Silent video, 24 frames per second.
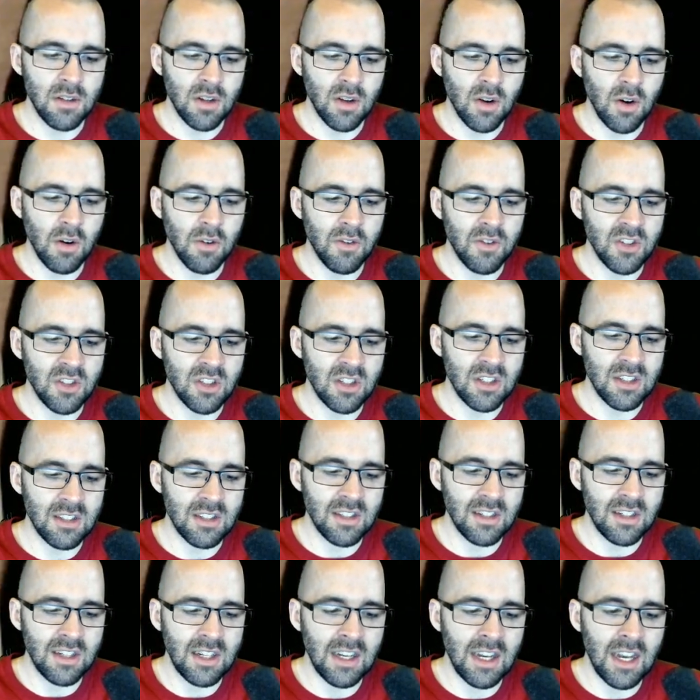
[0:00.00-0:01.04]
The coefficient
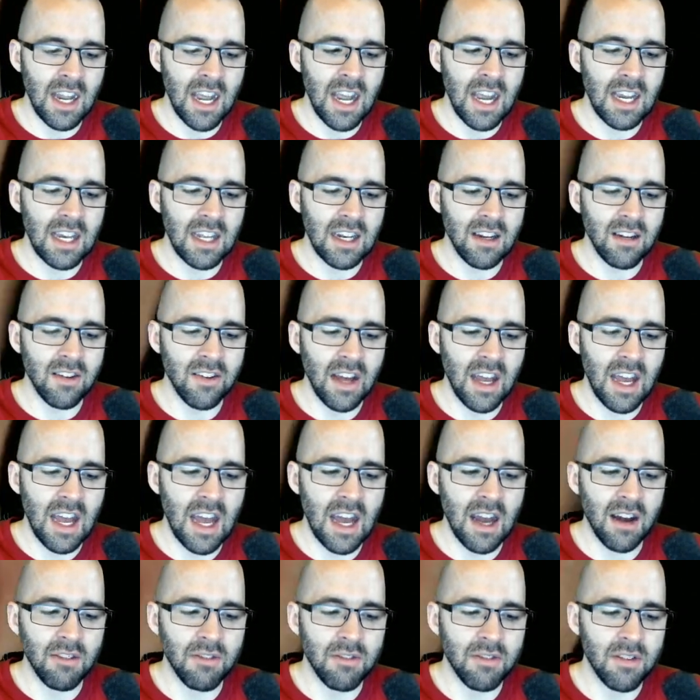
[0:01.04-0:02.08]
is negative
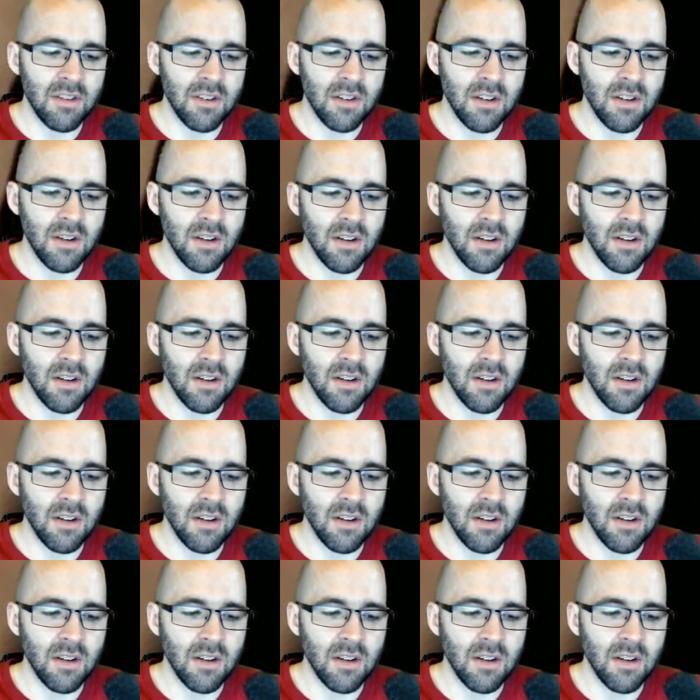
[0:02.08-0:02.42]
1/2.